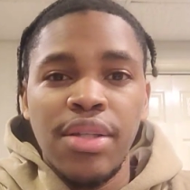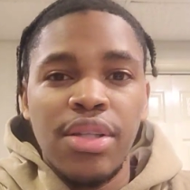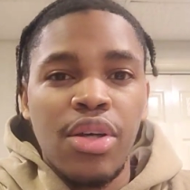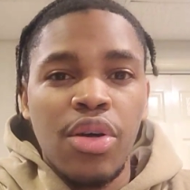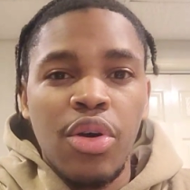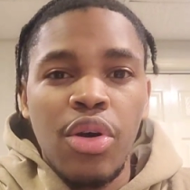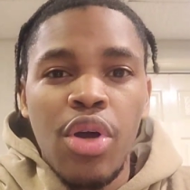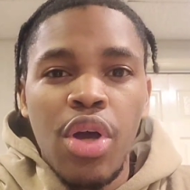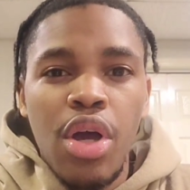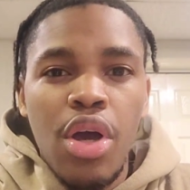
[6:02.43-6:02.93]

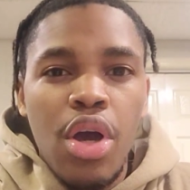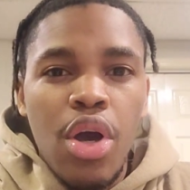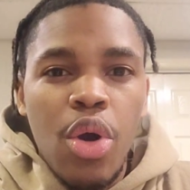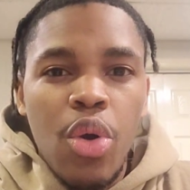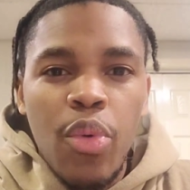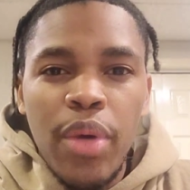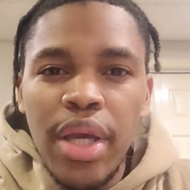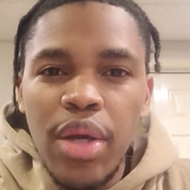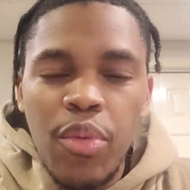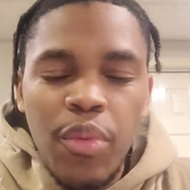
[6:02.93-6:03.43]
So
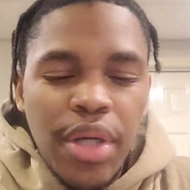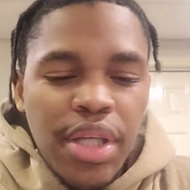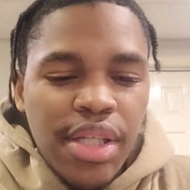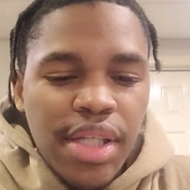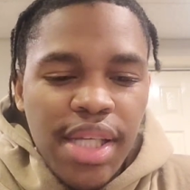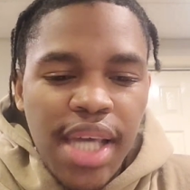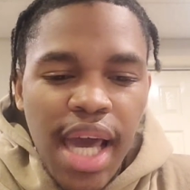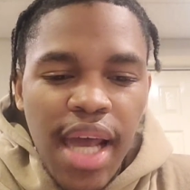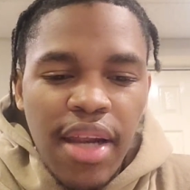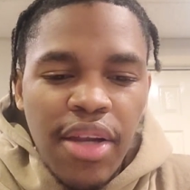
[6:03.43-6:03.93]
we
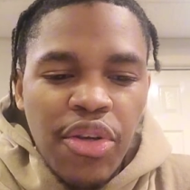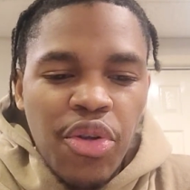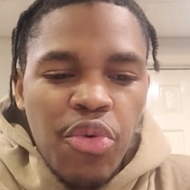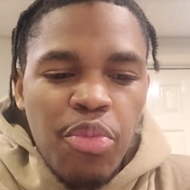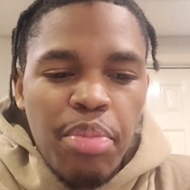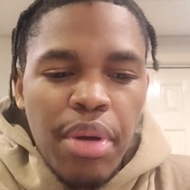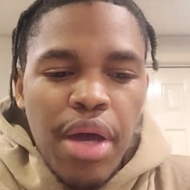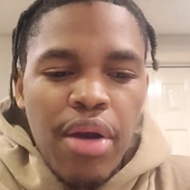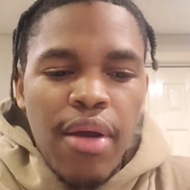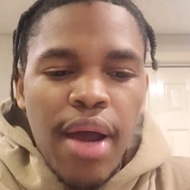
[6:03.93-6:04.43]
just got to do
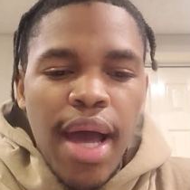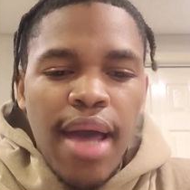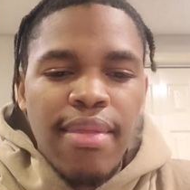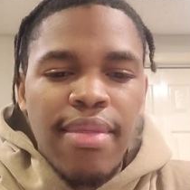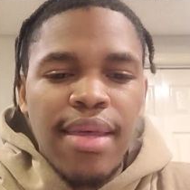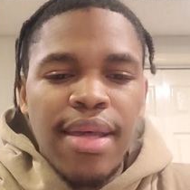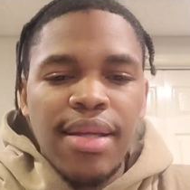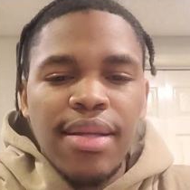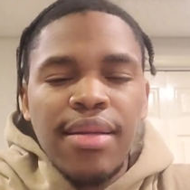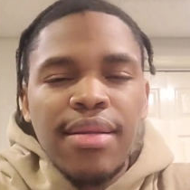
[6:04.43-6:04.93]
better. I
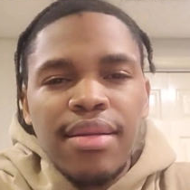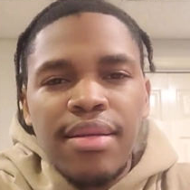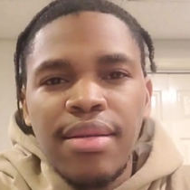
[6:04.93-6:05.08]
think